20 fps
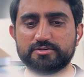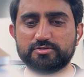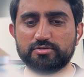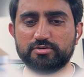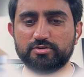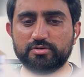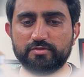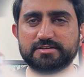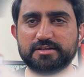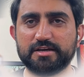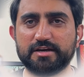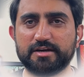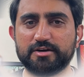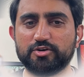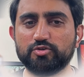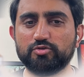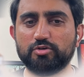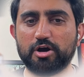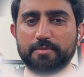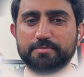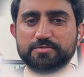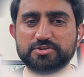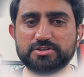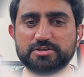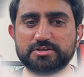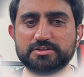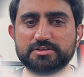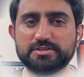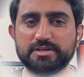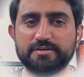So there are two
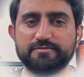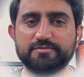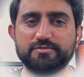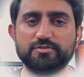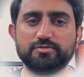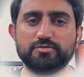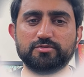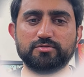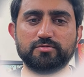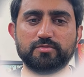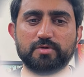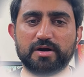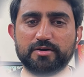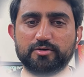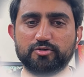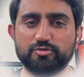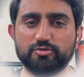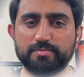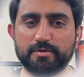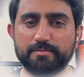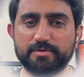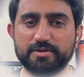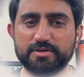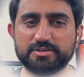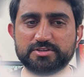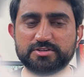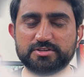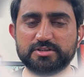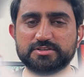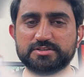options if you want to
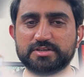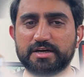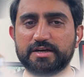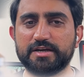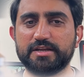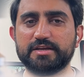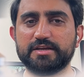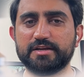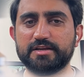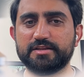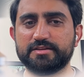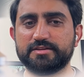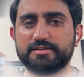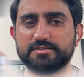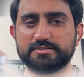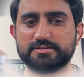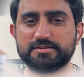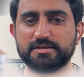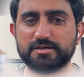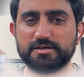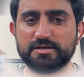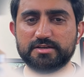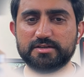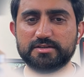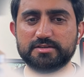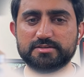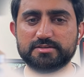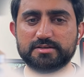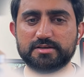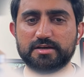publish this article in this
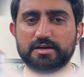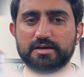journal: